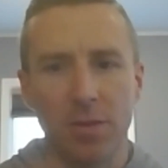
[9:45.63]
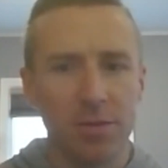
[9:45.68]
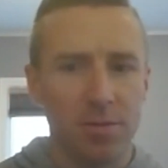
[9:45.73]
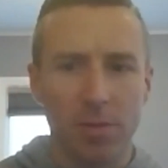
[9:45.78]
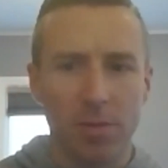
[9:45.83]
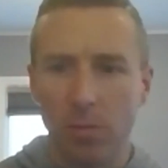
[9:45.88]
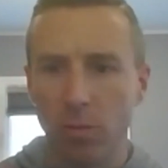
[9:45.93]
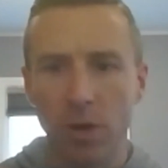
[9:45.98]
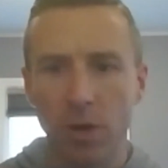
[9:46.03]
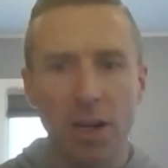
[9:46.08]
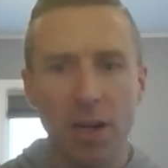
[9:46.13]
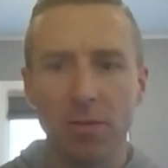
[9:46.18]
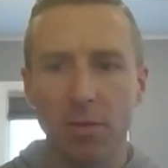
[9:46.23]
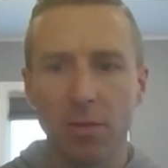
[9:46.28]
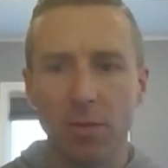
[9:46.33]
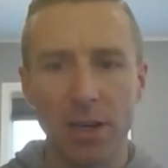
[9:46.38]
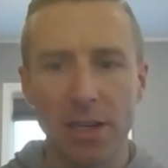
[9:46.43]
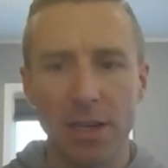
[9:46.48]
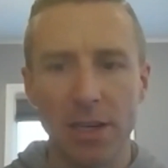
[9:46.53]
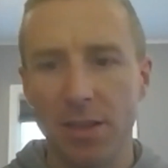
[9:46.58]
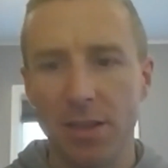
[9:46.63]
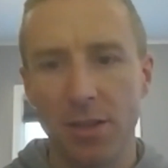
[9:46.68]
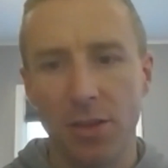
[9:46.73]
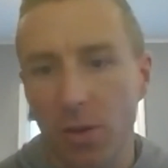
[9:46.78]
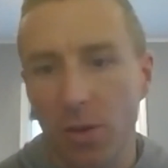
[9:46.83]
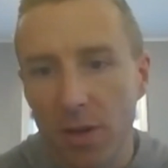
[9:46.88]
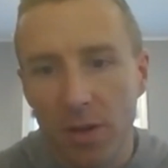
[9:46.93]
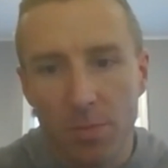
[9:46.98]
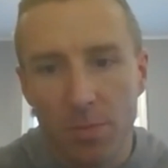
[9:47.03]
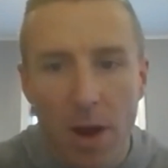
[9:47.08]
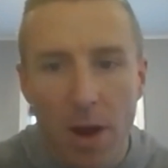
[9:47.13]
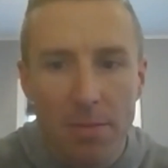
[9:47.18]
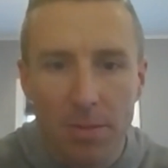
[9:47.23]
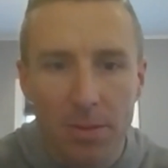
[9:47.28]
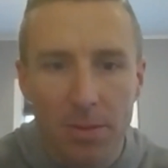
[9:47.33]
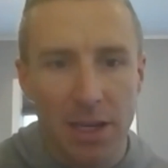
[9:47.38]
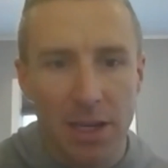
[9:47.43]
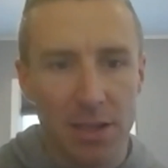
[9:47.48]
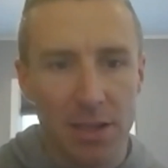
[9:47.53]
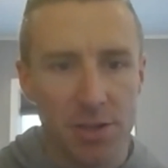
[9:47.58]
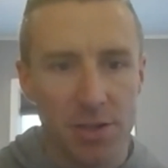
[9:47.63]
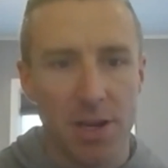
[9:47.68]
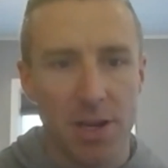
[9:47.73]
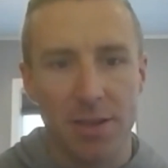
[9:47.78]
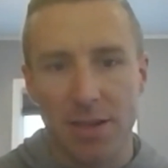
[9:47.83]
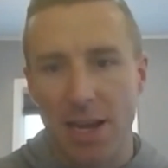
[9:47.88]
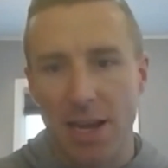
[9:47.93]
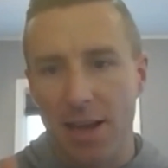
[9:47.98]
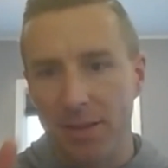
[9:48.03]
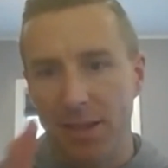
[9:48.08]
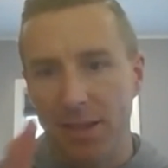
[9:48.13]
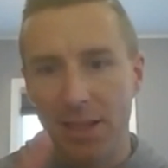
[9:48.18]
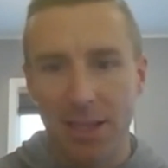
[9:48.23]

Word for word: for whatever reason, you could probably get shut down.